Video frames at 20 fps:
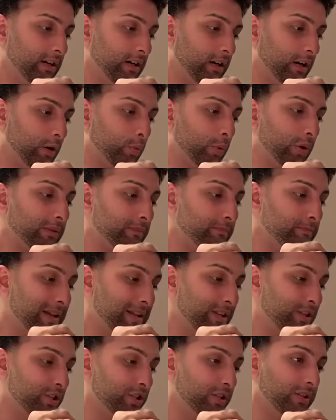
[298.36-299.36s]
are worth
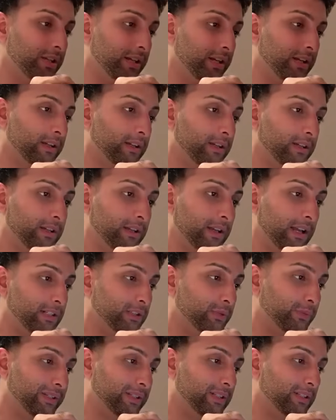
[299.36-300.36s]
mentioning
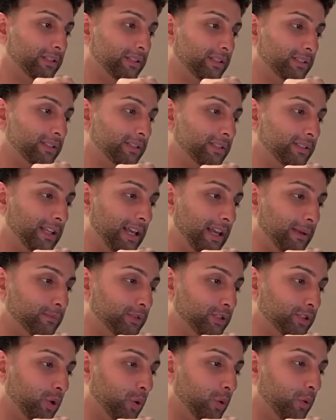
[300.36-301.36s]
as we discuss this game.
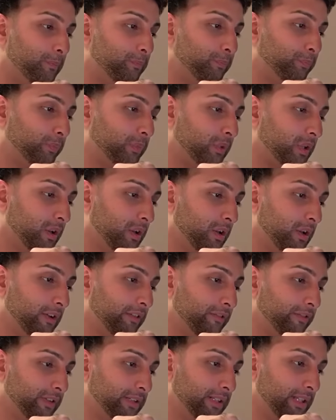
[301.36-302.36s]
So
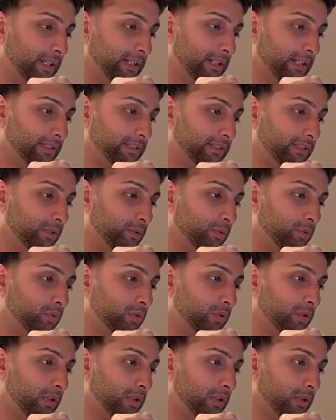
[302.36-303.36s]
for
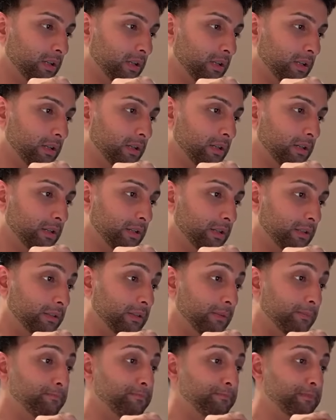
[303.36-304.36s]
DLSU,
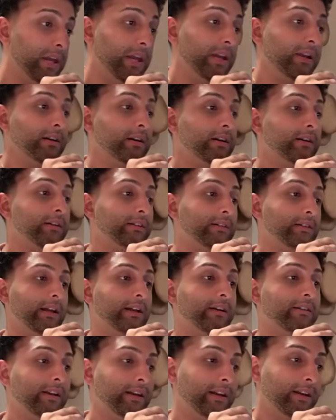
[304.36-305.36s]
the big
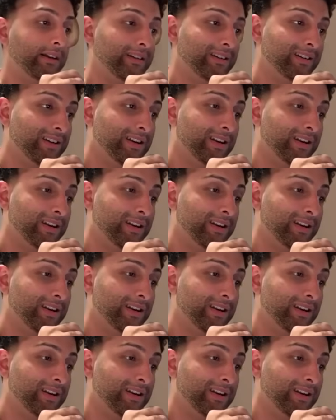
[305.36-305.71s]
glaring